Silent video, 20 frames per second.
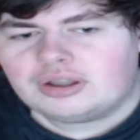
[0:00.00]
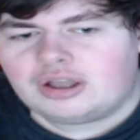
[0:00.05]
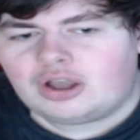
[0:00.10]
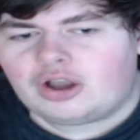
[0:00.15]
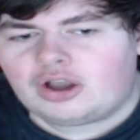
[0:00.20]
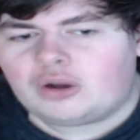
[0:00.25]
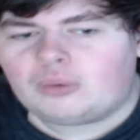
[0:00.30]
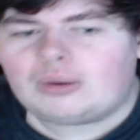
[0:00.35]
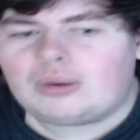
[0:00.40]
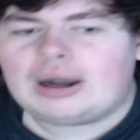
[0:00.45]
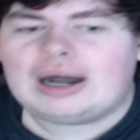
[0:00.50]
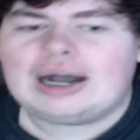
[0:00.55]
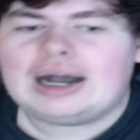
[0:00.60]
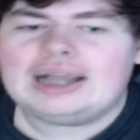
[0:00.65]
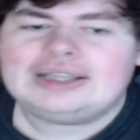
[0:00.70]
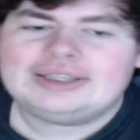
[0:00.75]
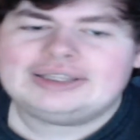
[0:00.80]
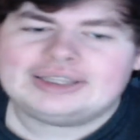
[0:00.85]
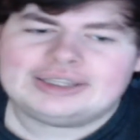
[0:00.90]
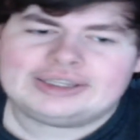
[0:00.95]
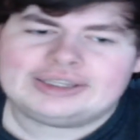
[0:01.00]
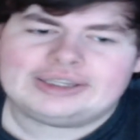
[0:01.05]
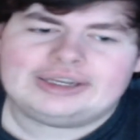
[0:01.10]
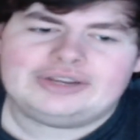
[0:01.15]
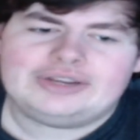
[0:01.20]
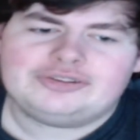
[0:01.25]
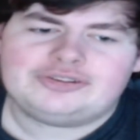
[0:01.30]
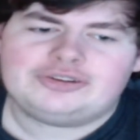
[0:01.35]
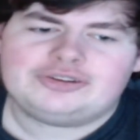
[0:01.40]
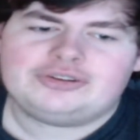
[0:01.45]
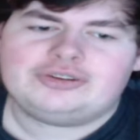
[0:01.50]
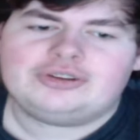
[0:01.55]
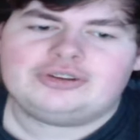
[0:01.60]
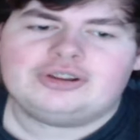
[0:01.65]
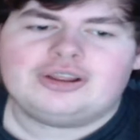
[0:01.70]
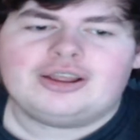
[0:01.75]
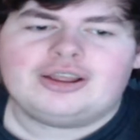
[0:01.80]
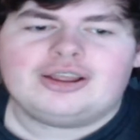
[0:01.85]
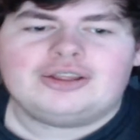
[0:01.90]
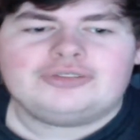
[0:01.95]
Oh, I can't get any sense of...
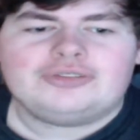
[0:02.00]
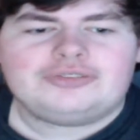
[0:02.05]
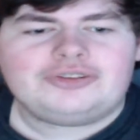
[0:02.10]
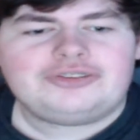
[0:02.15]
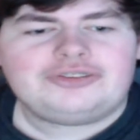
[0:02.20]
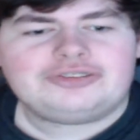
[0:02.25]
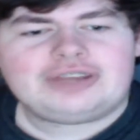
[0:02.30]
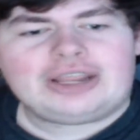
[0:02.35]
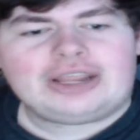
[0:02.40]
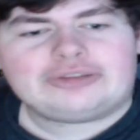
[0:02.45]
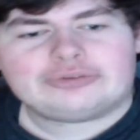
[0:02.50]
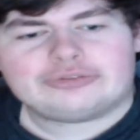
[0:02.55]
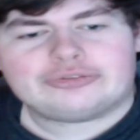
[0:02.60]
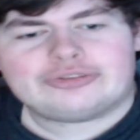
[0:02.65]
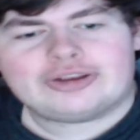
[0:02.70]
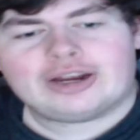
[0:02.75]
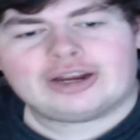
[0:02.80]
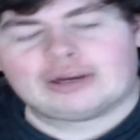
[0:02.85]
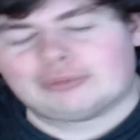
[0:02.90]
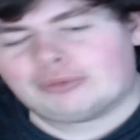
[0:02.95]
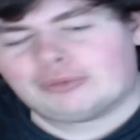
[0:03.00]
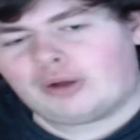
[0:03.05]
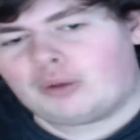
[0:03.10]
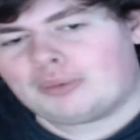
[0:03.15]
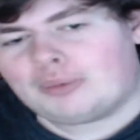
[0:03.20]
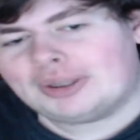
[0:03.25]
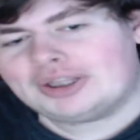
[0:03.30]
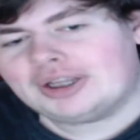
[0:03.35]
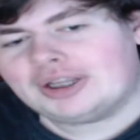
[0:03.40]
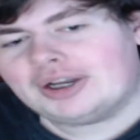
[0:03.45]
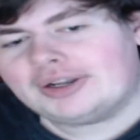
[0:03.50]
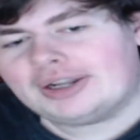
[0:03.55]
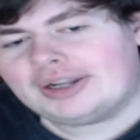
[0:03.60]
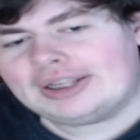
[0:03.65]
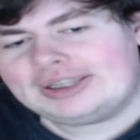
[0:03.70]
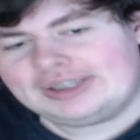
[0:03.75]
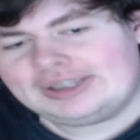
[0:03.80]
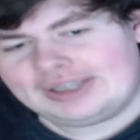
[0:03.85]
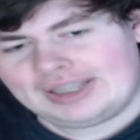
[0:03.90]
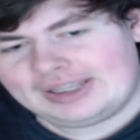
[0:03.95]
These scans are terrible. Oh my god, I
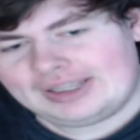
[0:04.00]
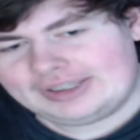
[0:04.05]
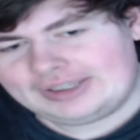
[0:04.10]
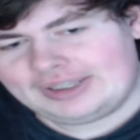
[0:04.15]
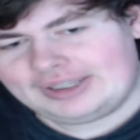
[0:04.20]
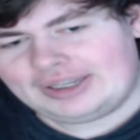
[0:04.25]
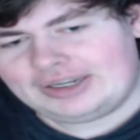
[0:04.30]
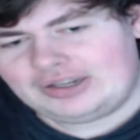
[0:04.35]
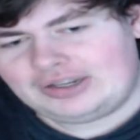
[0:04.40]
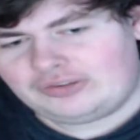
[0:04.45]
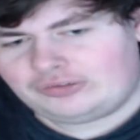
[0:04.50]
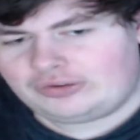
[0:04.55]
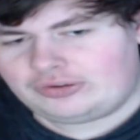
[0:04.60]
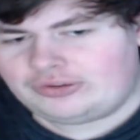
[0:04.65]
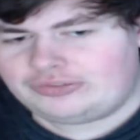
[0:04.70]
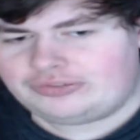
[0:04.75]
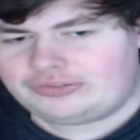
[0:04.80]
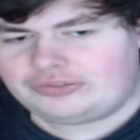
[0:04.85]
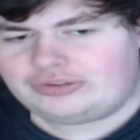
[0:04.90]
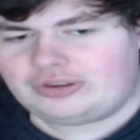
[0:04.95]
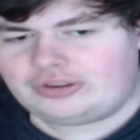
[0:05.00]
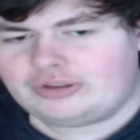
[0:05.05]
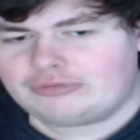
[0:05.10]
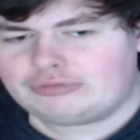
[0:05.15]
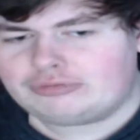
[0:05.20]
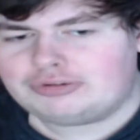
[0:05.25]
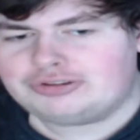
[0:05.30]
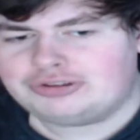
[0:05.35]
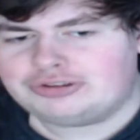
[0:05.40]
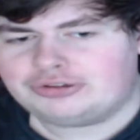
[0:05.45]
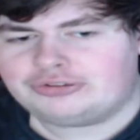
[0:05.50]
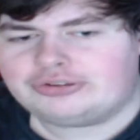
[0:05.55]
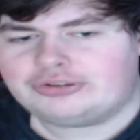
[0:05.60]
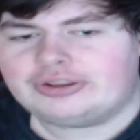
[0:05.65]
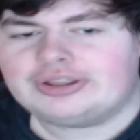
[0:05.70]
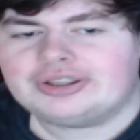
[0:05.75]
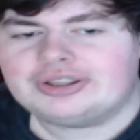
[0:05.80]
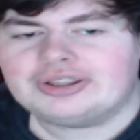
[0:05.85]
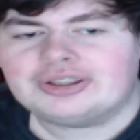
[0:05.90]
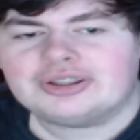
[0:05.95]
can't get any sense of what you're
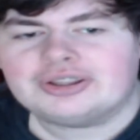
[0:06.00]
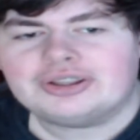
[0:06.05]
saying.